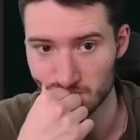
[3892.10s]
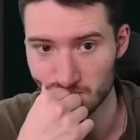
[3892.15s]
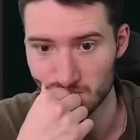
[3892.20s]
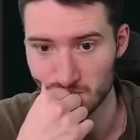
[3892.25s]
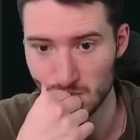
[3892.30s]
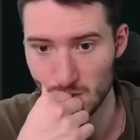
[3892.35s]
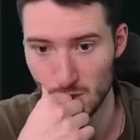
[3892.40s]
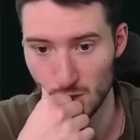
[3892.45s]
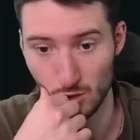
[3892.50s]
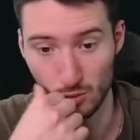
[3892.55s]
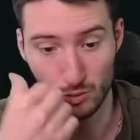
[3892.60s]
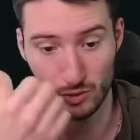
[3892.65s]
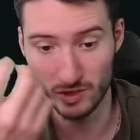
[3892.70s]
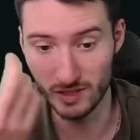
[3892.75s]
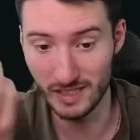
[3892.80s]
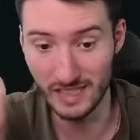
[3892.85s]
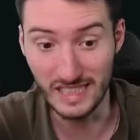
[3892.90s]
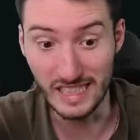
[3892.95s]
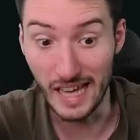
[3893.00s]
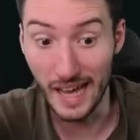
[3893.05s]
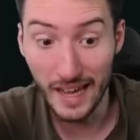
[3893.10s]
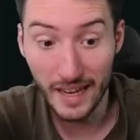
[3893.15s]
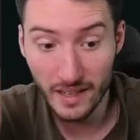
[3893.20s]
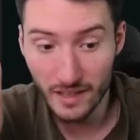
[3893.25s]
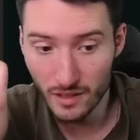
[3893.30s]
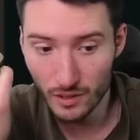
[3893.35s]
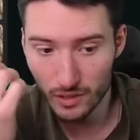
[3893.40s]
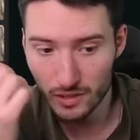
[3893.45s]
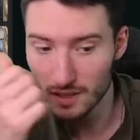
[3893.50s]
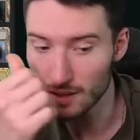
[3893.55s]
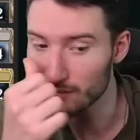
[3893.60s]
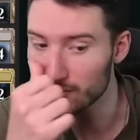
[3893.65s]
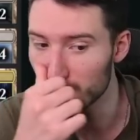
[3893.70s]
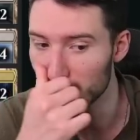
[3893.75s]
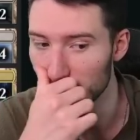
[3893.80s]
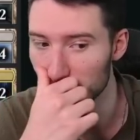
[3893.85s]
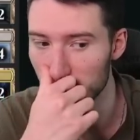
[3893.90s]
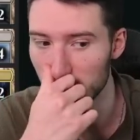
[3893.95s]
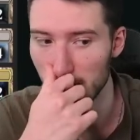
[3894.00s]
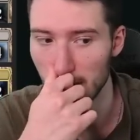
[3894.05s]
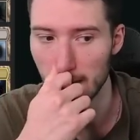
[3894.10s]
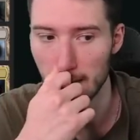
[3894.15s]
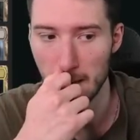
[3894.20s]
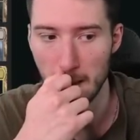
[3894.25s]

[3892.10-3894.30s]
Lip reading: Choose the end or something like that?